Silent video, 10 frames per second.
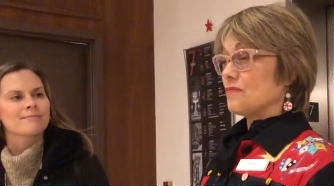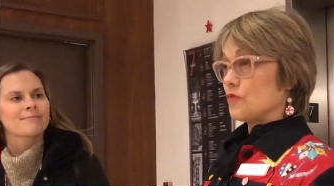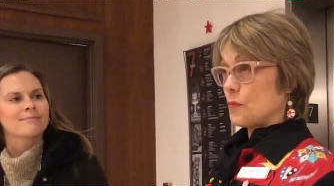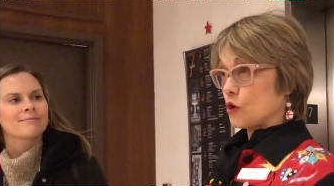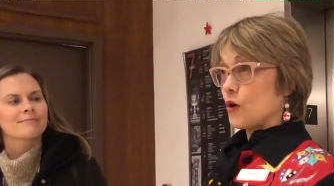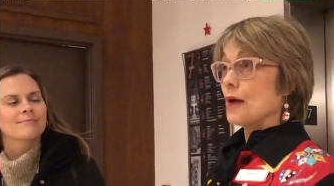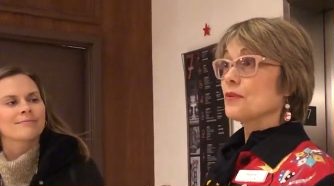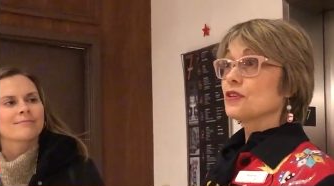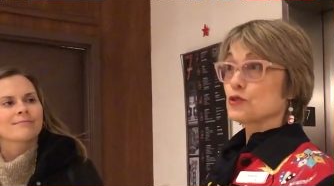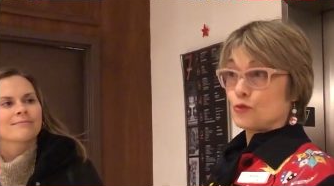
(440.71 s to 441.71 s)
Speaker 1: from her
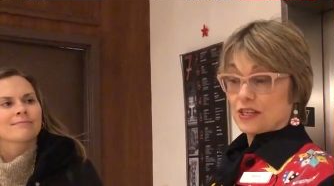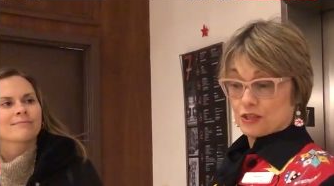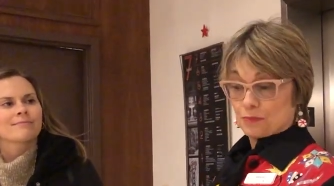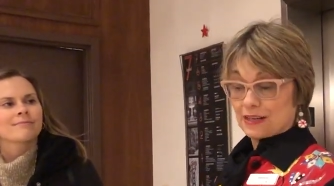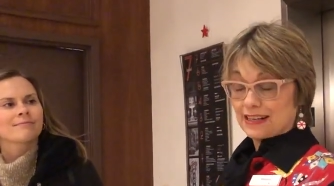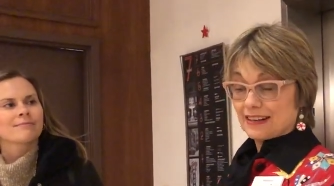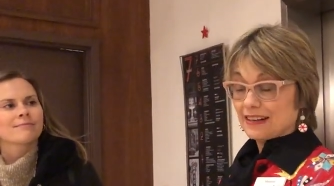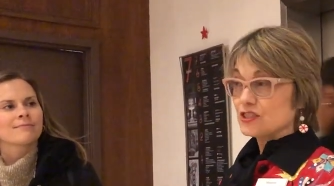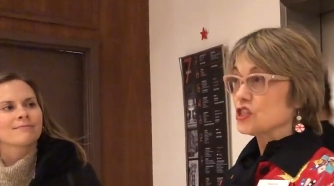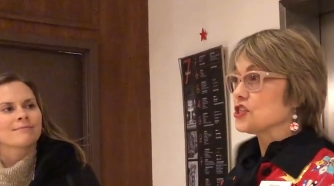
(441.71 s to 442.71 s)
grandmother's
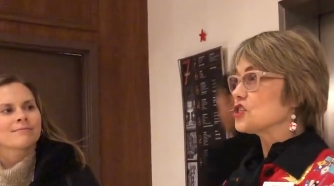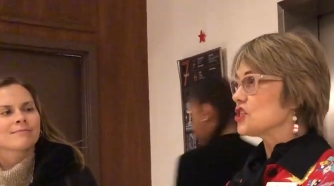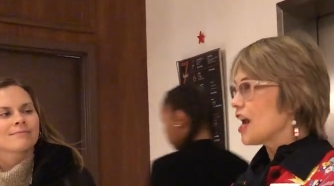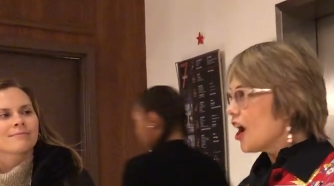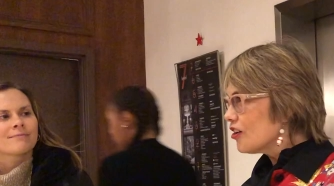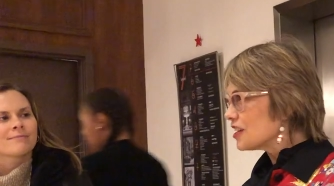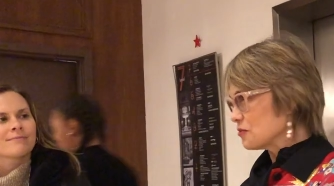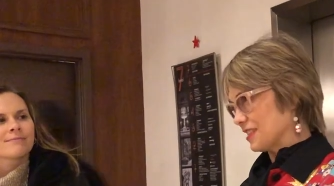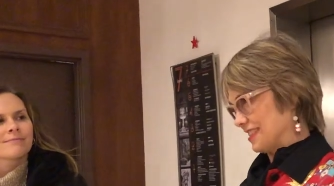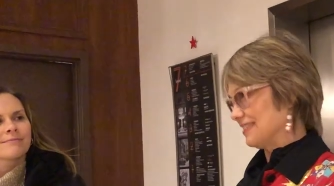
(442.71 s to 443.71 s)
recipe. She shared
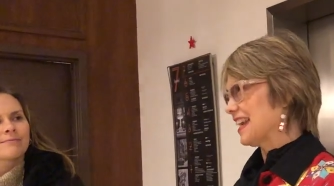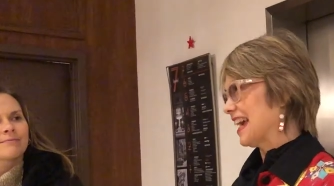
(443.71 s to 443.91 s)
it with the